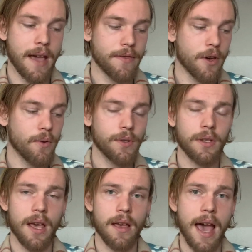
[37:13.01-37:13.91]
And
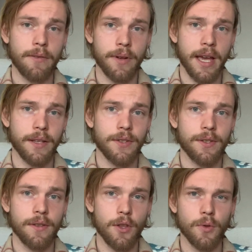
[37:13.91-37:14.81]
those
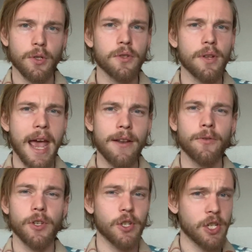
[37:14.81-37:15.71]
aggregates, those
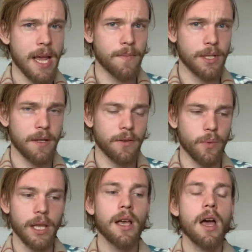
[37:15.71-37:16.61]
energy shapes, if you
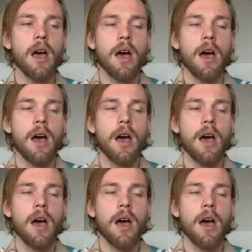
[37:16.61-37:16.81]
will,